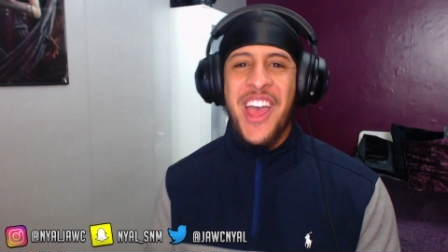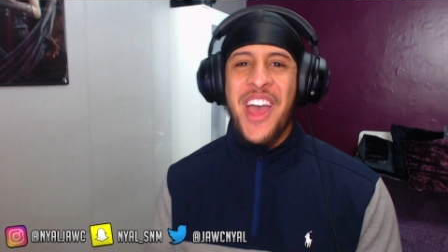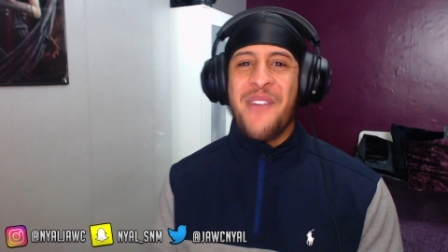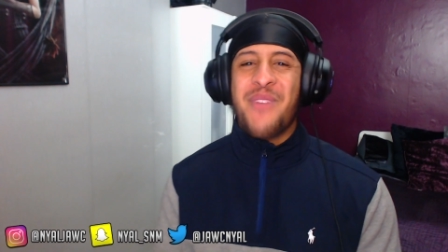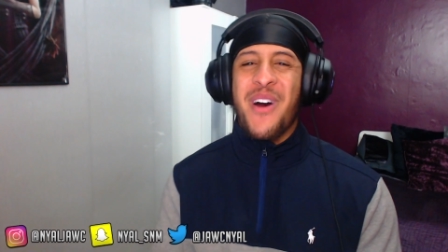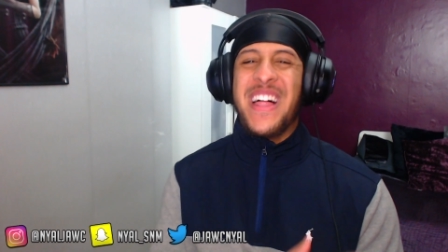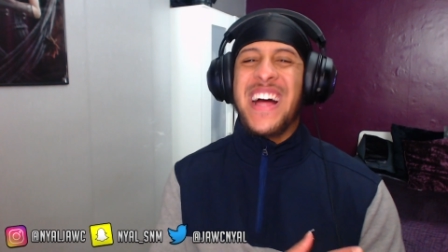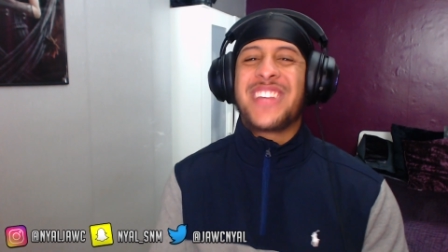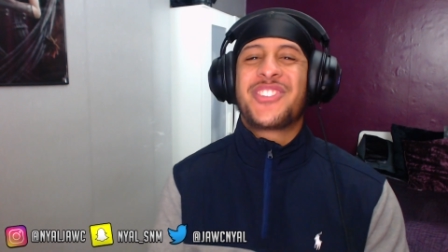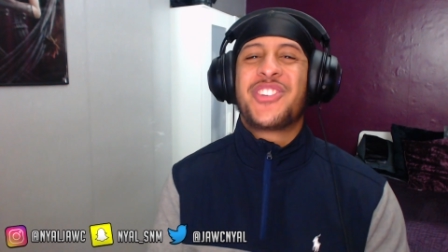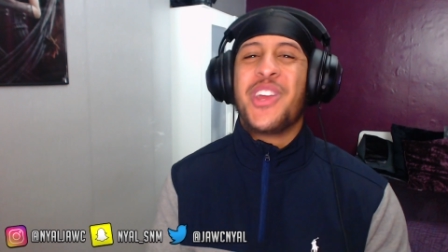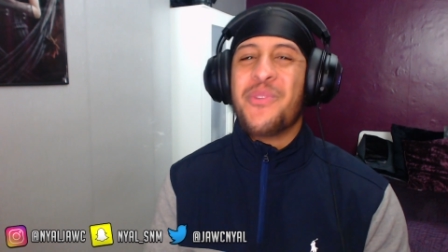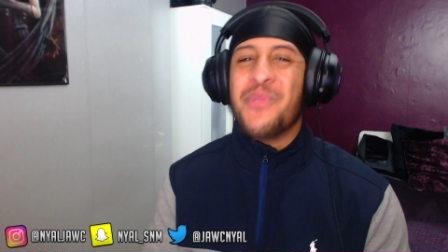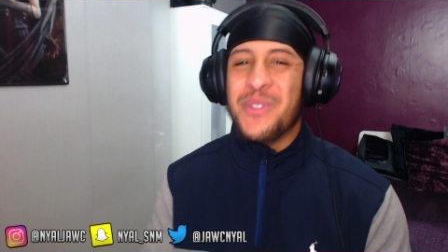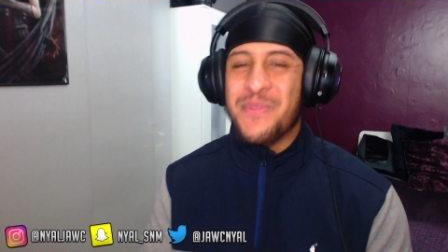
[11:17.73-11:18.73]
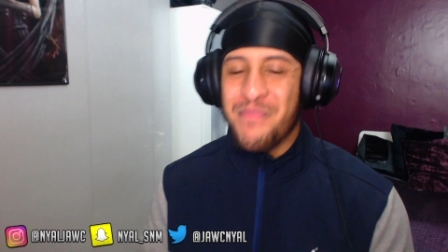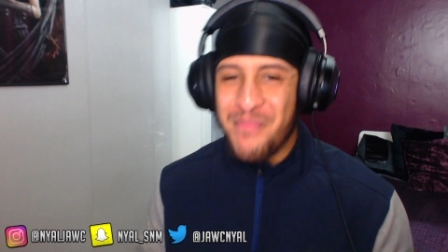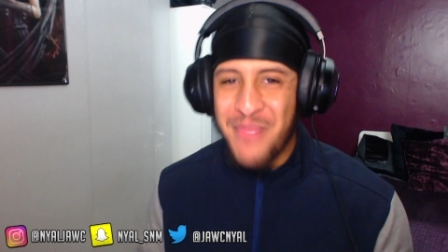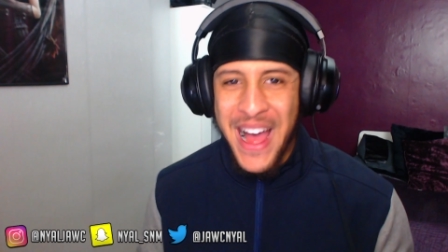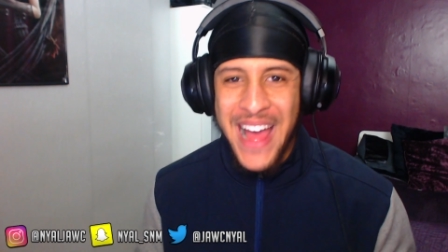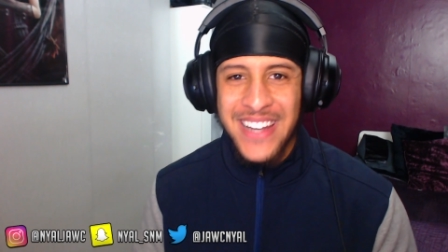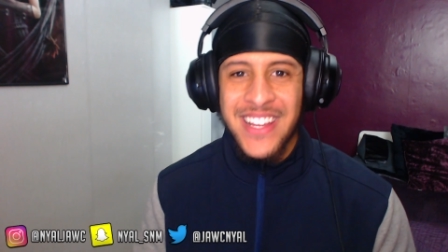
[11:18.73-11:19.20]
Bro, that tune was
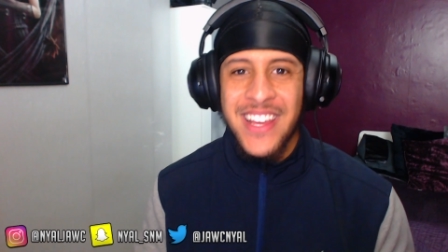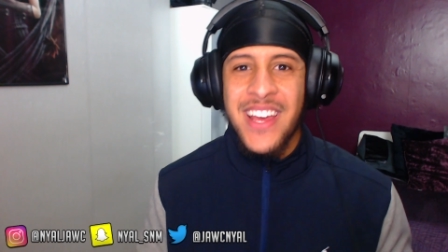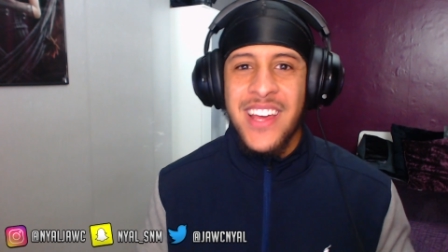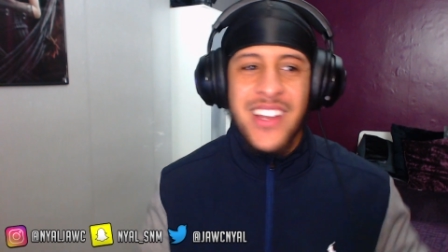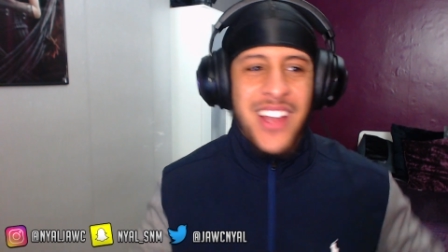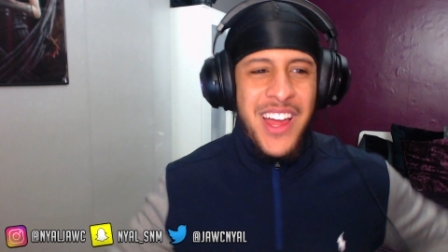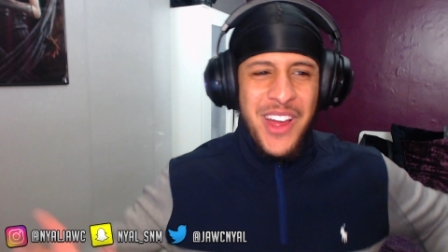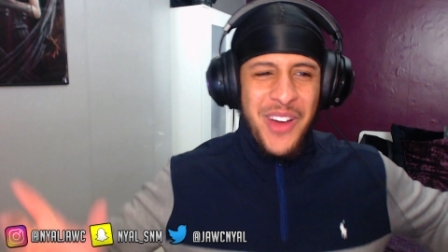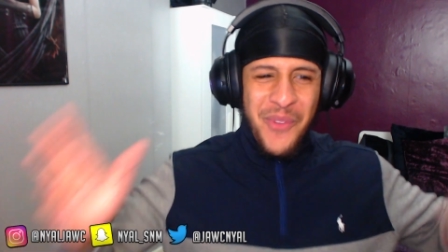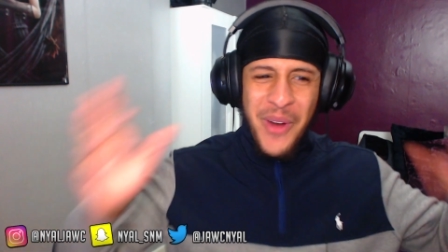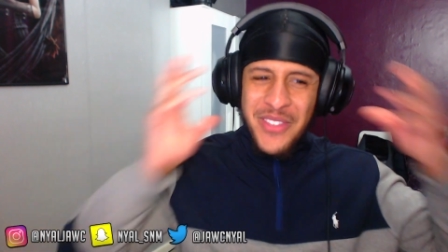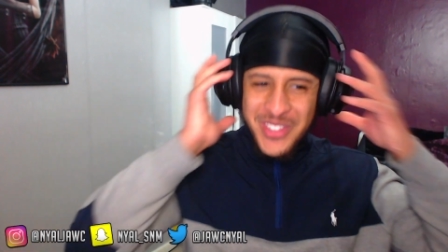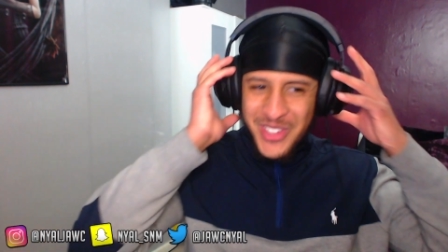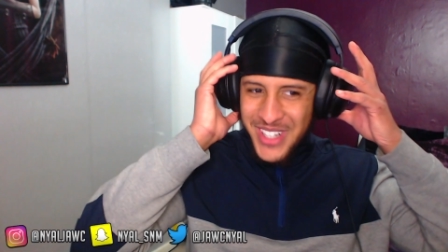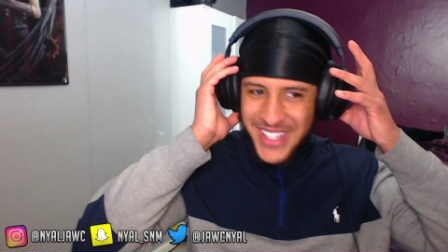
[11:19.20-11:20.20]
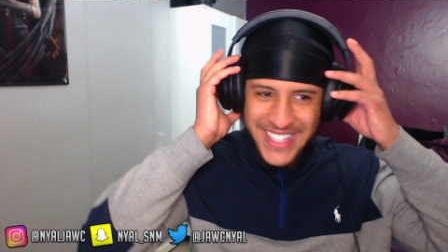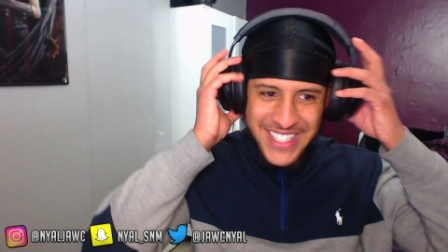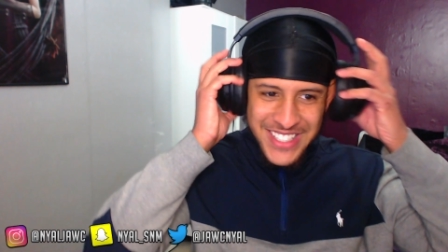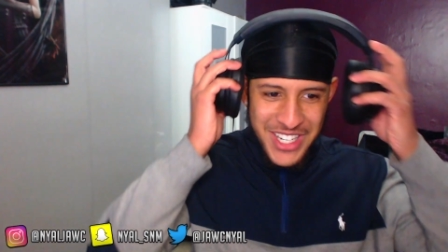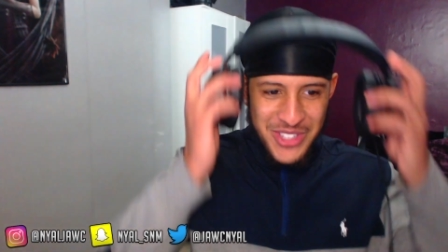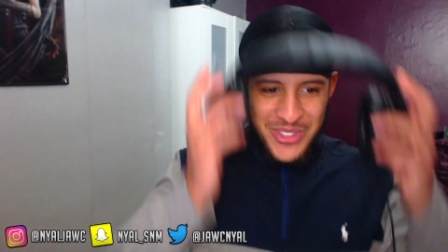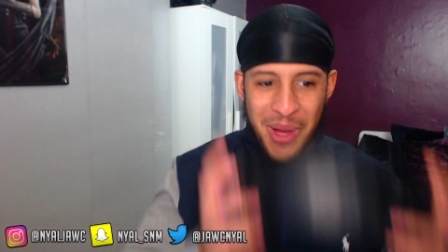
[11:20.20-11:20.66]
bad. Like, once I look at these
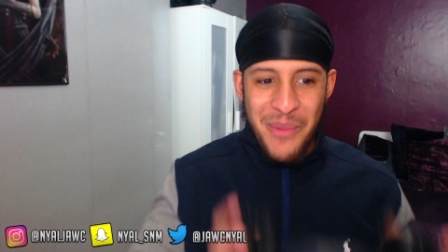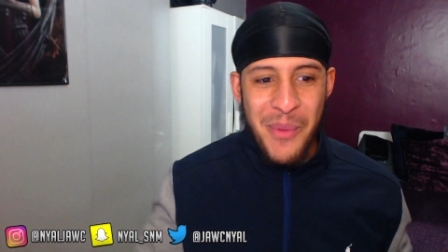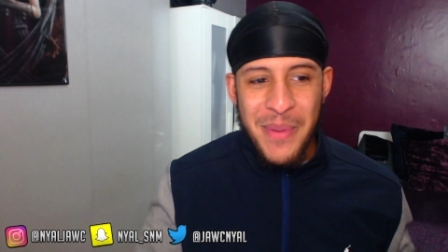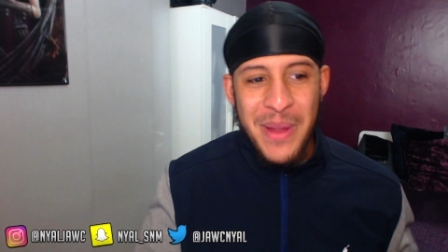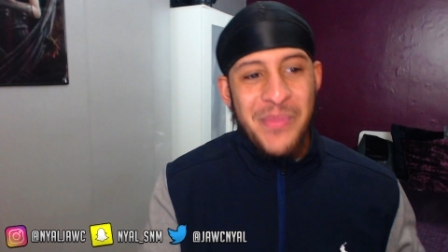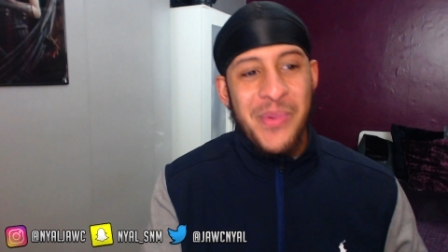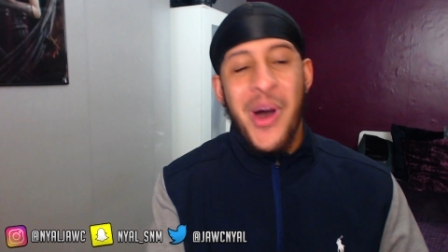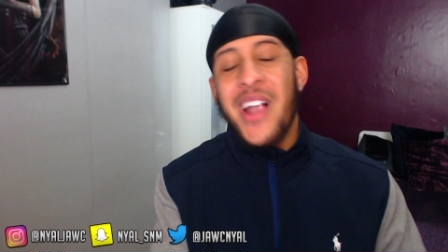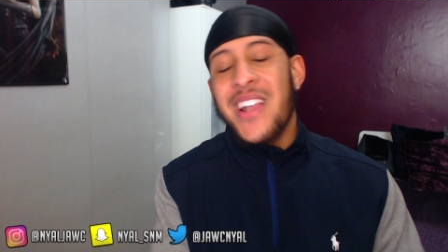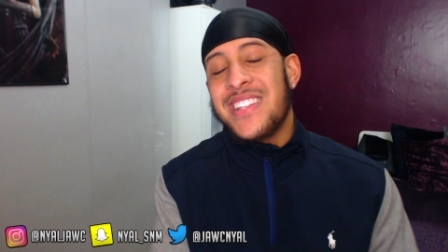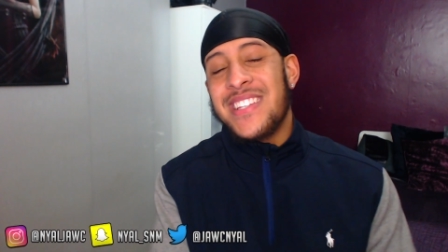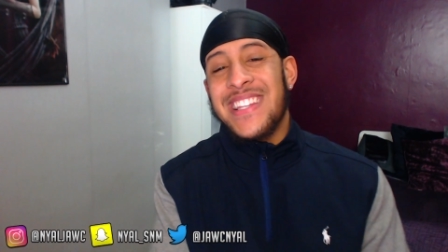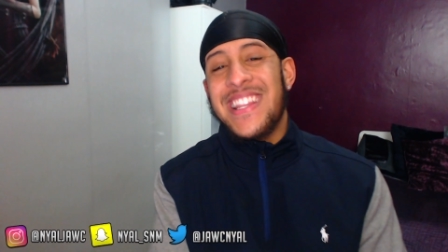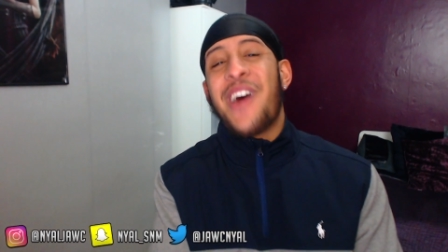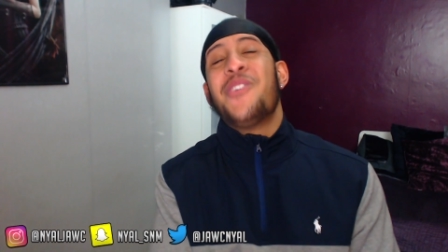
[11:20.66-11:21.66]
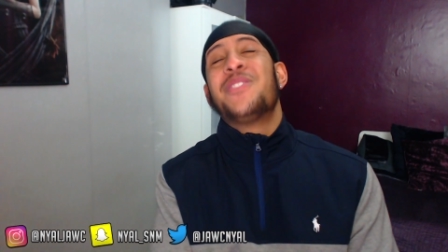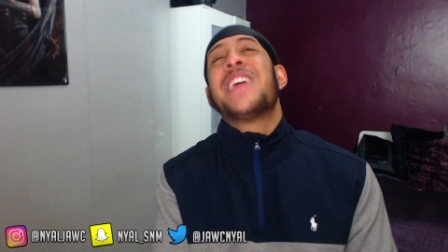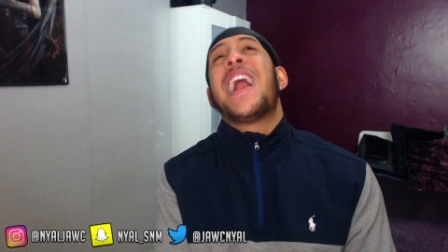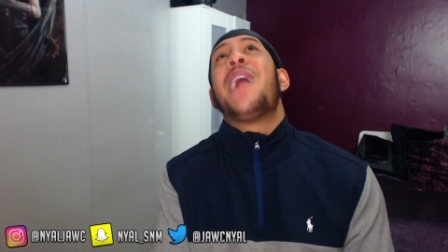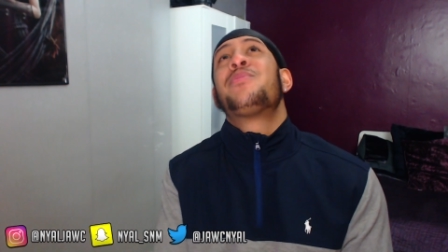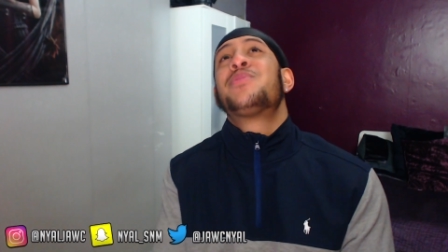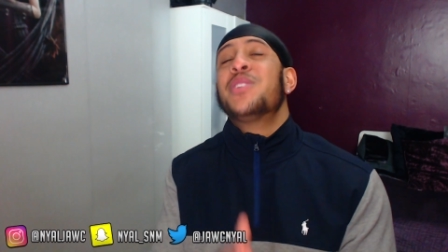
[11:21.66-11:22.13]
in as well, but people, honestly, that was
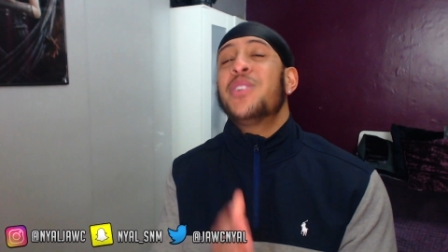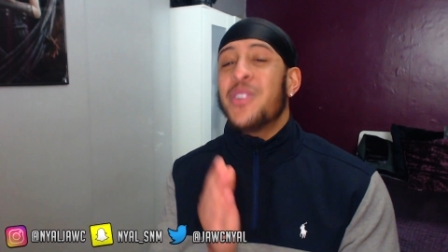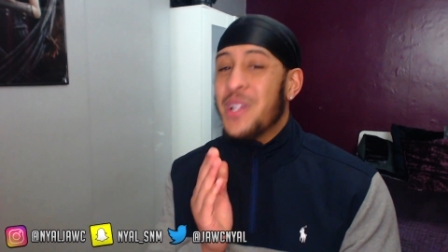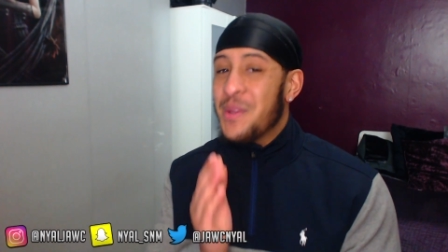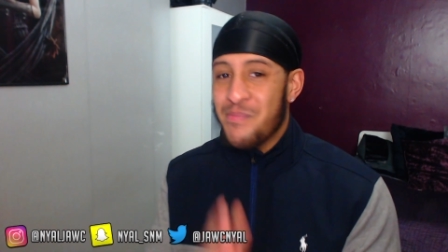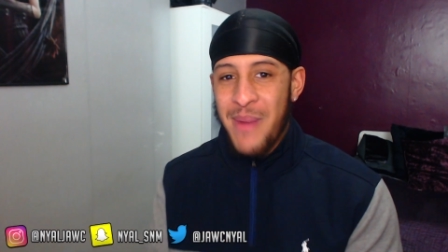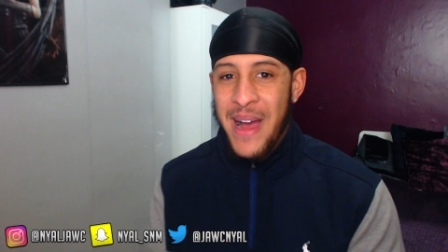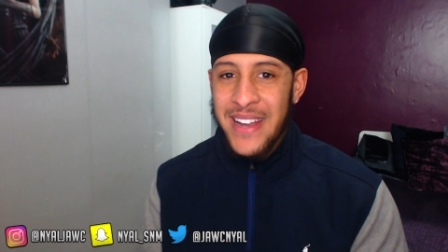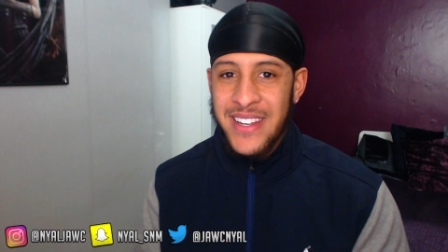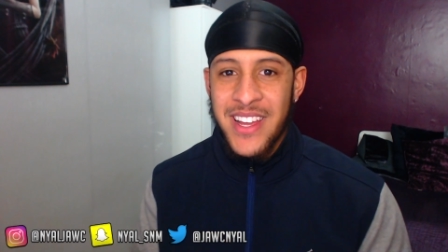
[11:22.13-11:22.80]
absolutely mad.